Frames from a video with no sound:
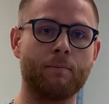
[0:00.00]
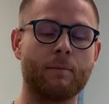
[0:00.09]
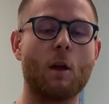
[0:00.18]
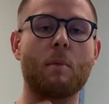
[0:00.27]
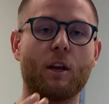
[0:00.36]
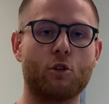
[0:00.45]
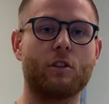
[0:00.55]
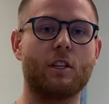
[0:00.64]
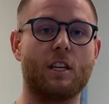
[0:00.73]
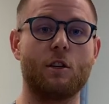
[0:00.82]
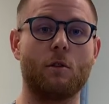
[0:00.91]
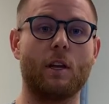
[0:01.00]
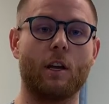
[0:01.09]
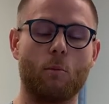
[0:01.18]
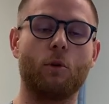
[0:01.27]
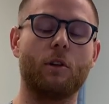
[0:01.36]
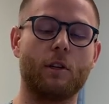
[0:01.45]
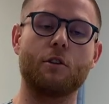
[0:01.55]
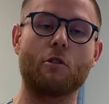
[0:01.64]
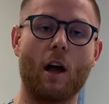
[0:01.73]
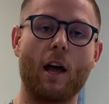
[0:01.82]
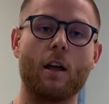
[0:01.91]
And make sure that they do get completely
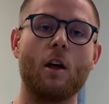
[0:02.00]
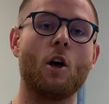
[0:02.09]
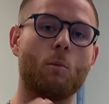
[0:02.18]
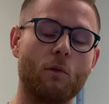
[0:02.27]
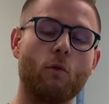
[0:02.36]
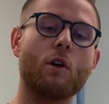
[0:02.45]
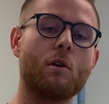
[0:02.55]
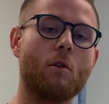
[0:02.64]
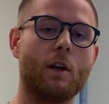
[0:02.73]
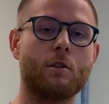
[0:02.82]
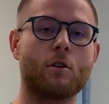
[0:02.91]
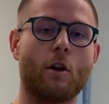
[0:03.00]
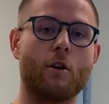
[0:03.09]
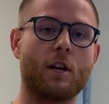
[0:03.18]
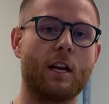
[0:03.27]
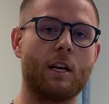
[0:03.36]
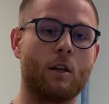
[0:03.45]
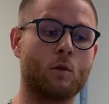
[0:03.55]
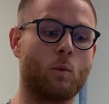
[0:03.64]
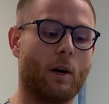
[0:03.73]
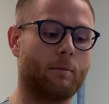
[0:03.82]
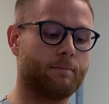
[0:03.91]
dry before you go ahead and start your technique as
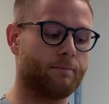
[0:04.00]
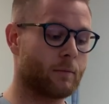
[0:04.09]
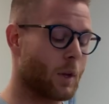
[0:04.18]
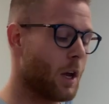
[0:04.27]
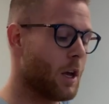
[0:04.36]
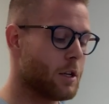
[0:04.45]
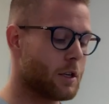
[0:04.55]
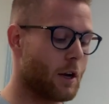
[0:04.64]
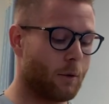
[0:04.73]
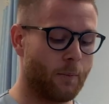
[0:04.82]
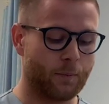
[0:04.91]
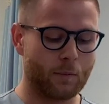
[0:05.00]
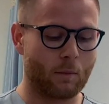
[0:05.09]
well. So,